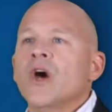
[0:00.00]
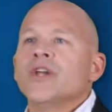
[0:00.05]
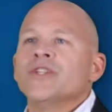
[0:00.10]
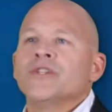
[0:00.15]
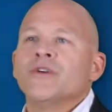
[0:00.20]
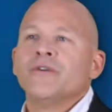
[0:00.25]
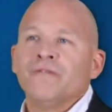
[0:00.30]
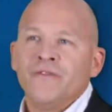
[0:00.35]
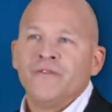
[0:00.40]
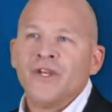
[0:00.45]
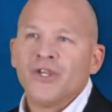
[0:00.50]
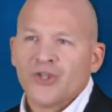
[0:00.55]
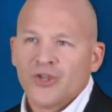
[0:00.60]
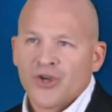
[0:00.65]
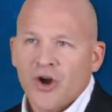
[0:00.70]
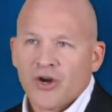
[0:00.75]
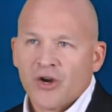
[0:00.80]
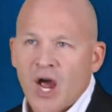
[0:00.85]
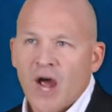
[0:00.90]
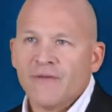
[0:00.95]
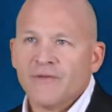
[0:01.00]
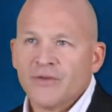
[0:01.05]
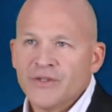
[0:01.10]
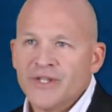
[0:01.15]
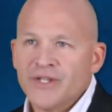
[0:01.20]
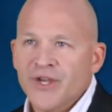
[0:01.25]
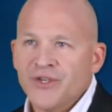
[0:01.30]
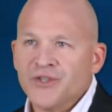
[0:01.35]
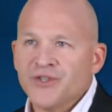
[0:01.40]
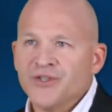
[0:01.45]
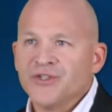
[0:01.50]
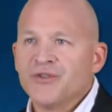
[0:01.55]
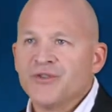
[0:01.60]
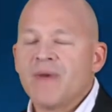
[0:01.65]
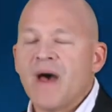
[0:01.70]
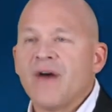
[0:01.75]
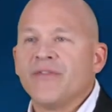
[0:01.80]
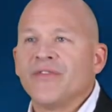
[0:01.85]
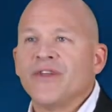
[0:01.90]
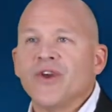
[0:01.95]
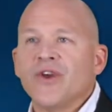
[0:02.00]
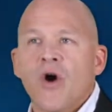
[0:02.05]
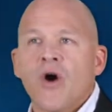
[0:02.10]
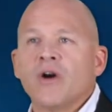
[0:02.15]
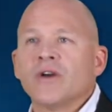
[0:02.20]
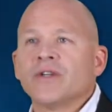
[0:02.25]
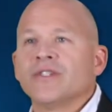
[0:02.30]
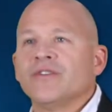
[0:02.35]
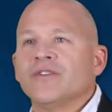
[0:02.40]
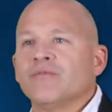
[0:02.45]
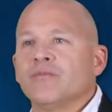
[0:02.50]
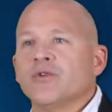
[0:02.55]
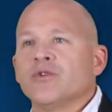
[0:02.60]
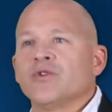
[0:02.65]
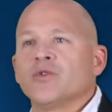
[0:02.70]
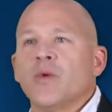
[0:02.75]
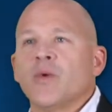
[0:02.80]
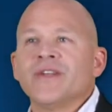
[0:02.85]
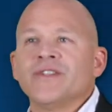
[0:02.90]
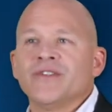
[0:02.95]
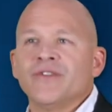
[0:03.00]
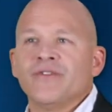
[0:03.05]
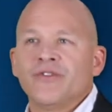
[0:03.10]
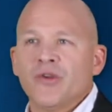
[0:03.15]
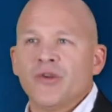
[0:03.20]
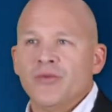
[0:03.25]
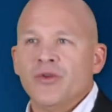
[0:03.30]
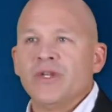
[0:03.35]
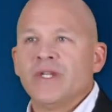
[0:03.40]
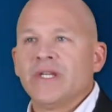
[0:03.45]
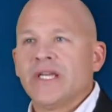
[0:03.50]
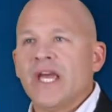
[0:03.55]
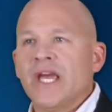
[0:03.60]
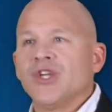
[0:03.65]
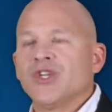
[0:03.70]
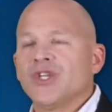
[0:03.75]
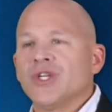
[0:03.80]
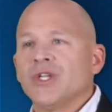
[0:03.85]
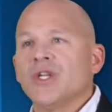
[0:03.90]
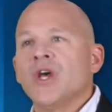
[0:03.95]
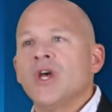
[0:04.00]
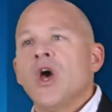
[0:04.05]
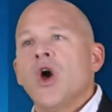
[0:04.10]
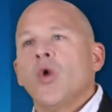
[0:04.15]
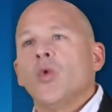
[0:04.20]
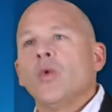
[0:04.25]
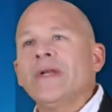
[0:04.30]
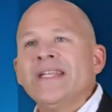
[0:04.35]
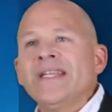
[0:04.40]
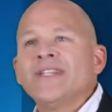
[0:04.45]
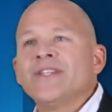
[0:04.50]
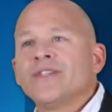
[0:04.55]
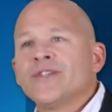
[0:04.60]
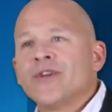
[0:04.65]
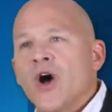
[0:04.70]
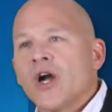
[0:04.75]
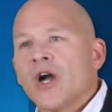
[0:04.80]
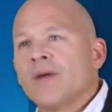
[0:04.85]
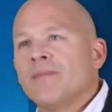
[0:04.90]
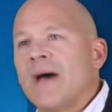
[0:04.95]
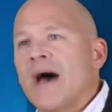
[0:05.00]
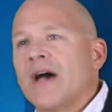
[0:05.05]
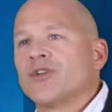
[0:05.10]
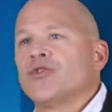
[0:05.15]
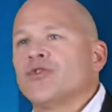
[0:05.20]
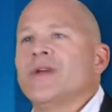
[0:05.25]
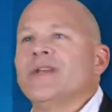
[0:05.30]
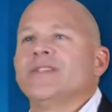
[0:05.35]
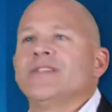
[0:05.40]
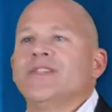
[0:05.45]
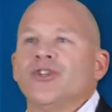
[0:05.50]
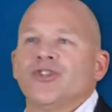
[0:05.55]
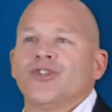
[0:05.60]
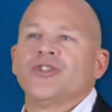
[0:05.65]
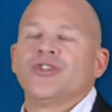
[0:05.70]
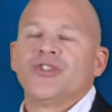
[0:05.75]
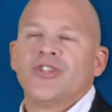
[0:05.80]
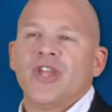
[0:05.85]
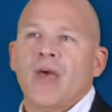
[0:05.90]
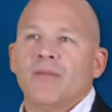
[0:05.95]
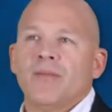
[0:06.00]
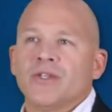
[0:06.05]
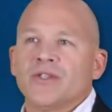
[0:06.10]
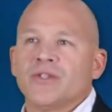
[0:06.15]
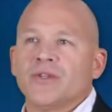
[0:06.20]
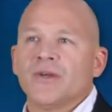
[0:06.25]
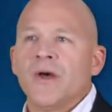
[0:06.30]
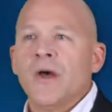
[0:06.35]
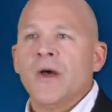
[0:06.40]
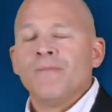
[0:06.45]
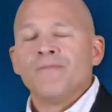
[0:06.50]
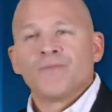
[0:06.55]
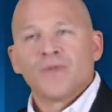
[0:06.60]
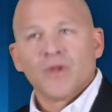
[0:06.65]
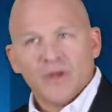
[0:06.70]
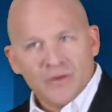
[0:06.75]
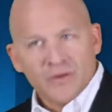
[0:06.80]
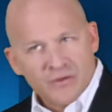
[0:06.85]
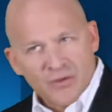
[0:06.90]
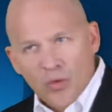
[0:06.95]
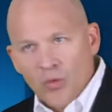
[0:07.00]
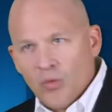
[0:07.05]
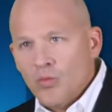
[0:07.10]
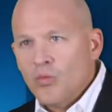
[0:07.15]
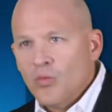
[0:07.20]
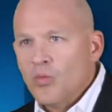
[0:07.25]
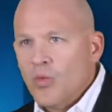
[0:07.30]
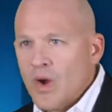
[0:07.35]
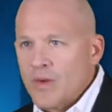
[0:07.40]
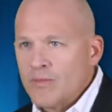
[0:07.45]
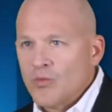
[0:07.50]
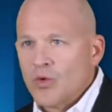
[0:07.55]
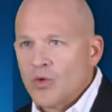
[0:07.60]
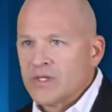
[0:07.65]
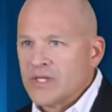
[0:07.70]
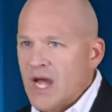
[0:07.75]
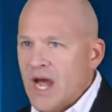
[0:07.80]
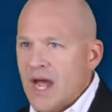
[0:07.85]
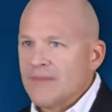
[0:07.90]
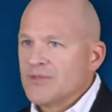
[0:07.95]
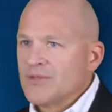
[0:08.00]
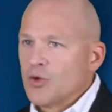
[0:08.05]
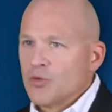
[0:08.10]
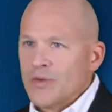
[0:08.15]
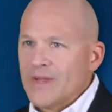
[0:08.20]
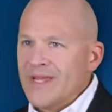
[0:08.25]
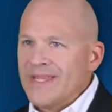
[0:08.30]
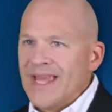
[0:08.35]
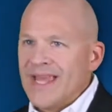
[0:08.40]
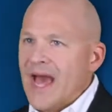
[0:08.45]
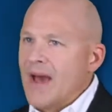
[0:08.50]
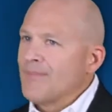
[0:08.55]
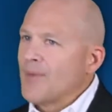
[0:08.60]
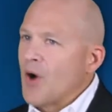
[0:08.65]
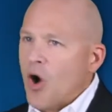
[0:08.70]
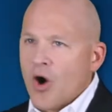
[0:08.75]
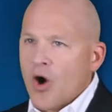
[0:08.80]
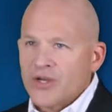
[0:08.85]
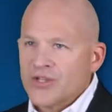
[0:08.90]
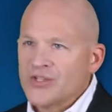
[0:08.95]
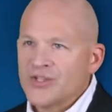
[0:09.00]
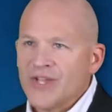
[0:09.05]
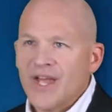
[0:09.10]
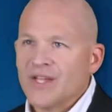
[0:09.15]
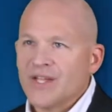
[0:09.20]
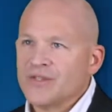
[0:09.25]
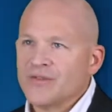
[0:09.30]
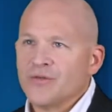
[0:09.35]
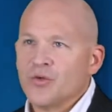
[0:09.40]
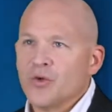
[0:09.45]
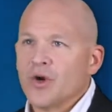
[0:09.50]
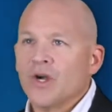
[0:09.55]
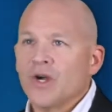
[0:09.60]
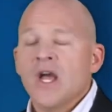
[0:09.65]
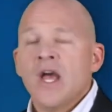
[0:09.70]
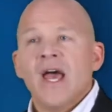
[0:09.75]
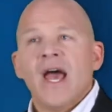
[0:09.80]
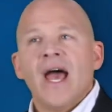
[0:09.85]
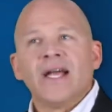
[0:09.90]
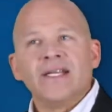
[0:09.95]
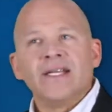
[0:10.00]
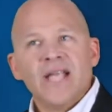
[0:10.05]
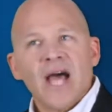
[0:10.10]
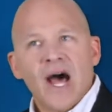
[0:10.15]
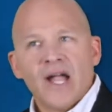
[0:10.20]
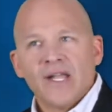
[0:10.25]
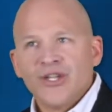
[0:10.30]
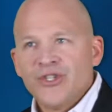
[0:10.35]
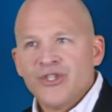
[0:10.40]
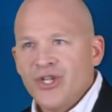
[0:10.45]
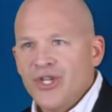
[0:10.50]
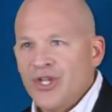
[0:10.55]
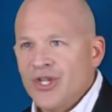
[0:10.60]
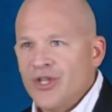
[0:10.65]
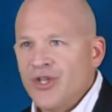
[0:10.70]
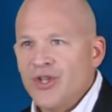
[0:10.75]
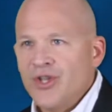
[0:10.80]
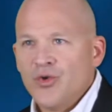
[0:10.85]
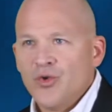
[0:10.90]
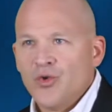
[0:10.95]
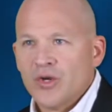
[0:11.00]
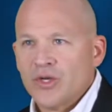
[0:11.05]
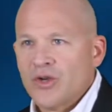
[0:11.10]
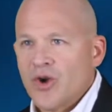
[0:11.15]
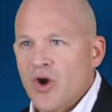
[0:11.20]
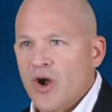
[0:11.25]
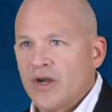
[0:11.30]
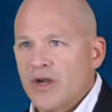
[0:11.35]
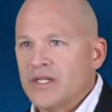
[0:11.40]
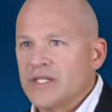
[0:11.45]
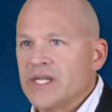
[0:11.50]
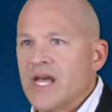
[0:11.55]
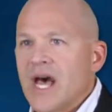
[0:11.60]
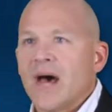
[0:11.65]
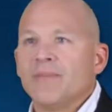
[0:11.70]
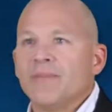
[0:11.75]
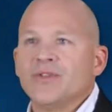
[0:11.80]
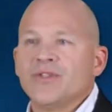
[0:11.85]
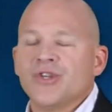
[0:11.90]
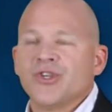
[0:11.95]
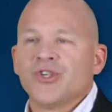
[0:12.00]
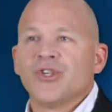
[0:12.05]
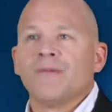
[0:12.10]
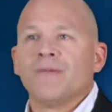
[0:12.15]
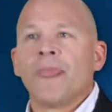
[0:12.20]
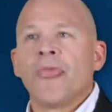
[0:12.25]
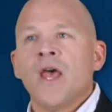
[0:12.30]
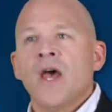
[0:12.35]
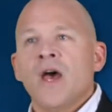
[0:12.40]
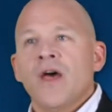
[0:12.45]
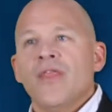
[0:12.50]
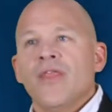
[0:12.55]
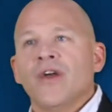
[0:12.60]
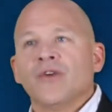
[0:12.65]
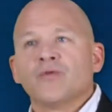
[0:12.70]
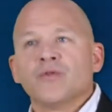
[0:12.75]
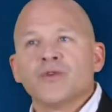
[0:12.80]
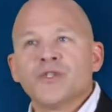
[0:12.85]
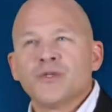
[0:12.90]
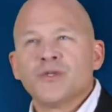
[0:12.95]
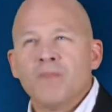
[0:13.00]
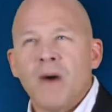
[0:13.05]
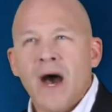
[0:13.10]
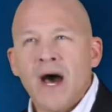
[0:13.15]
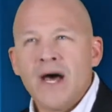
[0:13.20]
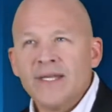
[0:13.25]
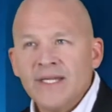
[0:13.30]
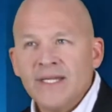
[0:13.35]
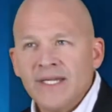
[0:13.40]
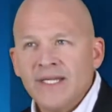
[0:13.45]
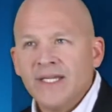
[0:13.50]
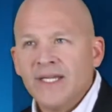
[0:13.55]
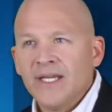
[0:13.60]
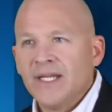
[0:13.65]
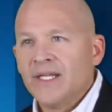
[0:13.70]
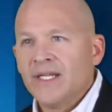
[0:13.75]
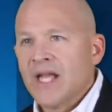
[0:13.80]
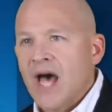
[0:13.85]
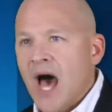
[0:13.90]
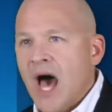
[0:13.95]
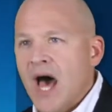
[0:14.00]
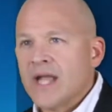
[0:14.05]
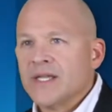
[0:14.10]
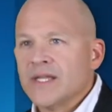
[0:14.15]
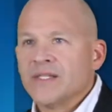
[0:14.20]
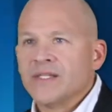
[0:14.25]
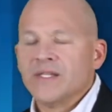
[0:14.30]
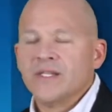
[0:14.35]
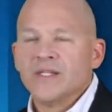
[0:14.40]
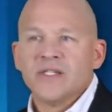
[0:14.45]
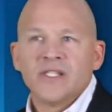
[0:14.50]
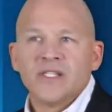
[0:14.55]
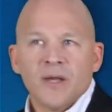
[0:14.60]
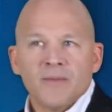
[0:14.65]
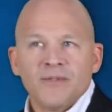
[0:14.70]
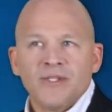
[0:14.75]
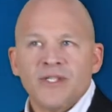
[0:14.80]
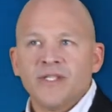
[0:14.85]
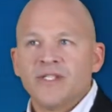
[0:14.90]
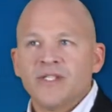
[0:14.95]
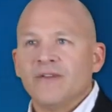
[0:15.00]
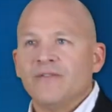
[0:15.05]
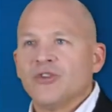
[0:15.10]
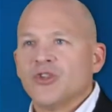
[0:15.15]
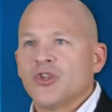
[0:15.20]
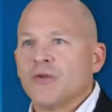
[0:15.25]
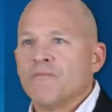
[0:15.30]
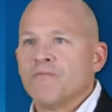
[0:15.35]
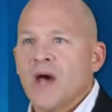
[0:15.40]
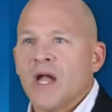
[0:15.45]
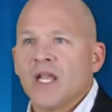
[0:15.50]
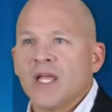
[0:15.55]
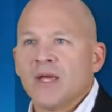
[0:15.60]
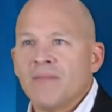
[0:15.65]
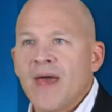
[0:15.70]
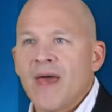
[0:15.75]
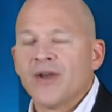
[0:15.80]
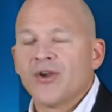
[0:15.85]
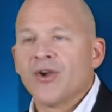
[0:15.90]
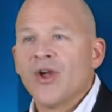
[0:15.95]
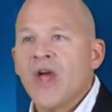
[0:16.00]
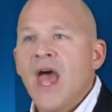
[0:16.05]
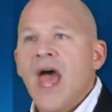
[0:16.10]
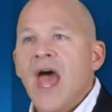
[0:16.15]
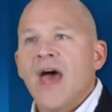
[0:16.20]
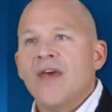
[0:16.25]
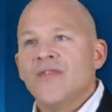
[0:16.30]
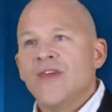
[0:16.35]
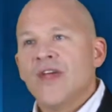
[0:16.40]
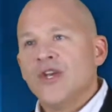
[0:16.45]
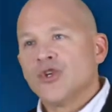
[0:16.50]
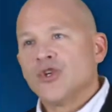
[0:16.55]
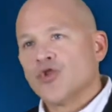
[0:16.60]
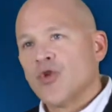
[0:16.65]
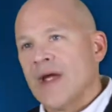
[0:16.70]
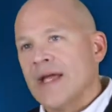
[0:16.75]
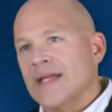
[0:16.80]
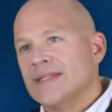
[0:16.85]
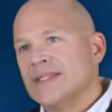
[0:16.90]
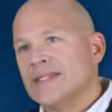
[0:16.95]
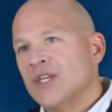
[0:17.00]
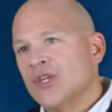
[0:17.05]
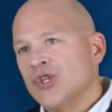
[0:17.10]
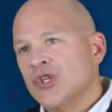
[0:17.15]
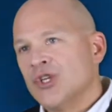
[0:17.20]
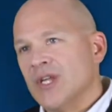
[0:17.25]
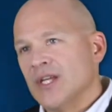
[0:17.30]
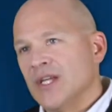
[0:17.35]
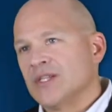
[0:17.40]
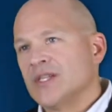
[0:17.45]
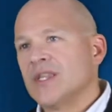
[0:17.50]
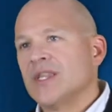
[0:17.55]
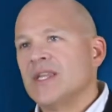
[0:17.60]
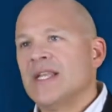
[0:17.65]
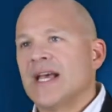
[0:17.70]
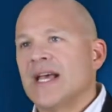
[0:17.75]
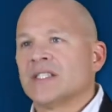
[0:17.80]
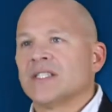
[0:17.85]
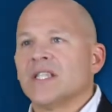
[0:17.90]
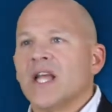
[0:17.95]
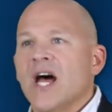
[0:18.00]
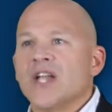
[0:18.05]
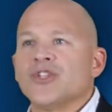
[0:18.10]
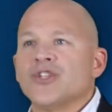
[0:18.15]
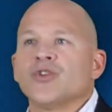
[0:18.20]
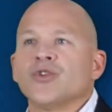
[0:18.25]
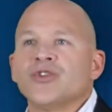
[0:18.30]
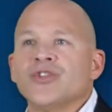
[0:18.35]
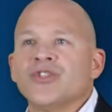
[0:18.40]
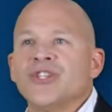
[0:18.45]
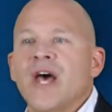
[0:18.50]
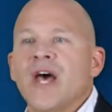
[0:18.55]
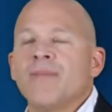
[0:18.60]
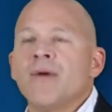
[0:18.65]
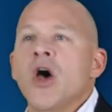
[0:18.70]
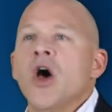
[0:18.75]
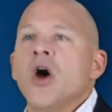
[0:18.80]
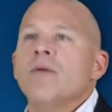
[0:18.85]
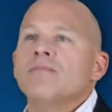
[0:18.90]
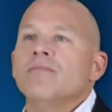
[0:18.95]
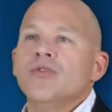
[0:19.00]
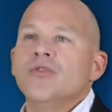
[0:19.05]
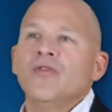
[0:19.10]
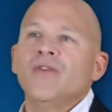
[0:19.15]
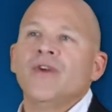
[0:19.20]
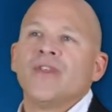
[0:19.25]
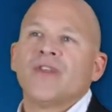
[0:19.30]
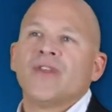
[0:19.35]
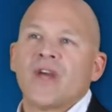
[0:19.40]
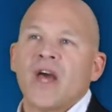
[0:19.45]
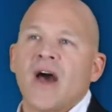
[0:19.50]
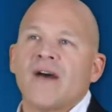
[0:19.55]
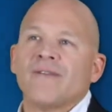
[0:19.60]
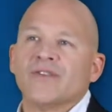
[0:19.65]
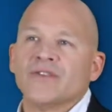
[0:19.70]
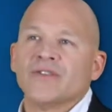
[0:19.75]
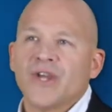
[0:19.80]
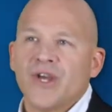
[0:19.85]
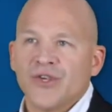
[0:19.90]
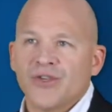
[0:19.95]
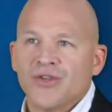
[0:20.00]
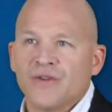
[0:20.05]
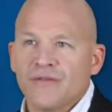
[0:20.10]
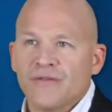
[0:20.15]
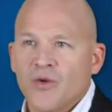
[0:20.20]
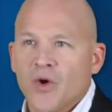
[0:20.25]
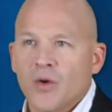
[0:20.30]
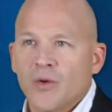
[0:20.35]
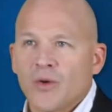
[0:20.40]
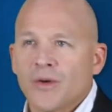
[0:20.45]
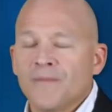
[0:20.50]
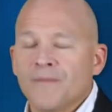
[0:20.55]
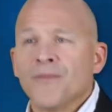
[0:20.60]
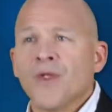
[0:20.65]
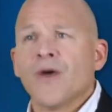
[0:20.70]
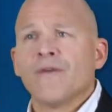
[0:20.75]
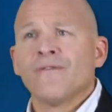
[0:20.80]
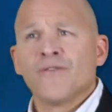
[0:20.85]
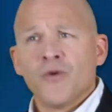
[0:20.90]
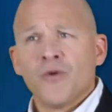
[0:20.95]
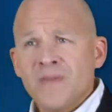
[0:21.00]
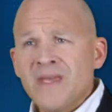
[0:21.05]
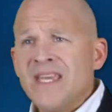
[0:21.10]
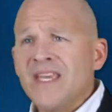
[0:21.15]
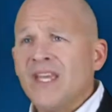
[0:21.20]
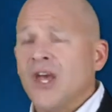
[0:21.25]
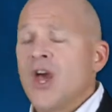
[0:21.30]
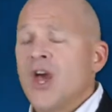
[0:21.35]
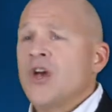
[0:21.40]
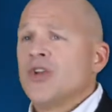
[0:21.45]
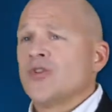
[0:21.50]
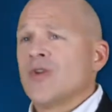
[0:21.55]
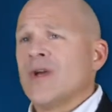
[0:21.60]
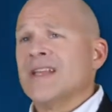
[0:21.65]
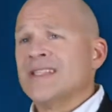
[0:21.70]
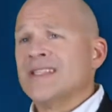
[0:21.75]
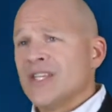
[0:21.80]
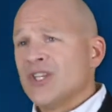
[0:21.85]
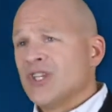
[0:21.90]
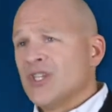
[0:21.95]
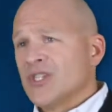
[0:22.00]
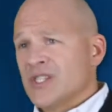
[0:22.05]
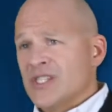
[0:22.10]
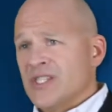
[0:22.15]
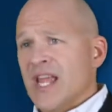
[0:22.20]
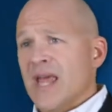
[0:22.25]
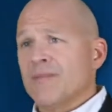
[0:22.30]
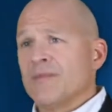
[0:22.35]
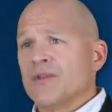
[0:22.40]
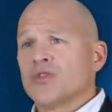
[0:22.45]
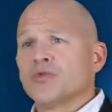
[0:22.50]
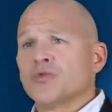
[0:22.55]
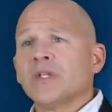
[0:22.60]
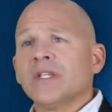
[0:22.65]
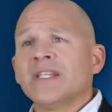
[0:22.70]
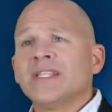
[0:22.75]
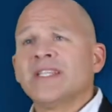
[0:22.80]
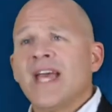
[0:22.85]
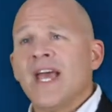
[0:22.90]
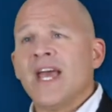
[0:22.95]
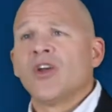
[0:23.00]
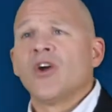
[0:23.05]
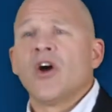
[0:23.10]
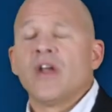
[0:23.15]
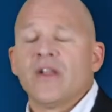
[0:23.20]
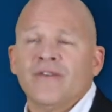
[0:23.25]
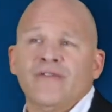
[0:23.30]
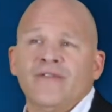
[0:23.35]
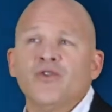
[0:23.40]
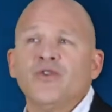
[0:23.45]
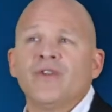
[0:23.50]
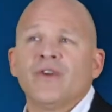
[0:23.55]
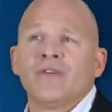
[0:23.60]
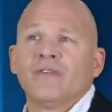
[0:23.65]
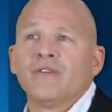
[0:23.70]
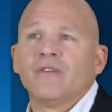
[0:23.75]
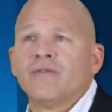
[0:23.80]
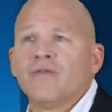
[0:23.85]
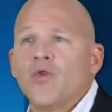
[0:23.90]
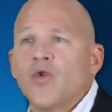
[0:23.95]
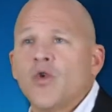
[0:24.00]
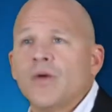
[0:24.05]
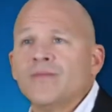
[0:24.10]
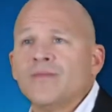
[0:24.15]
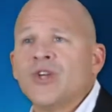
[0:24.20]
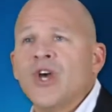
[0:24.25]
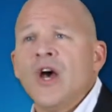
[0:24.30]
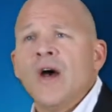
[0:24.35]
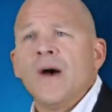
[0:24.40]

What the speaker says: To finish our conversations about the art of persuasive communication, we need to talk about transition statements. So one more time, to recap, ART stands for acknowledging your target's opposition, then responding in an honest and substantive and compelling manner, and then transitioning to the next logical step, moving the conversation forward. For me, transition statements really take on a few different forms.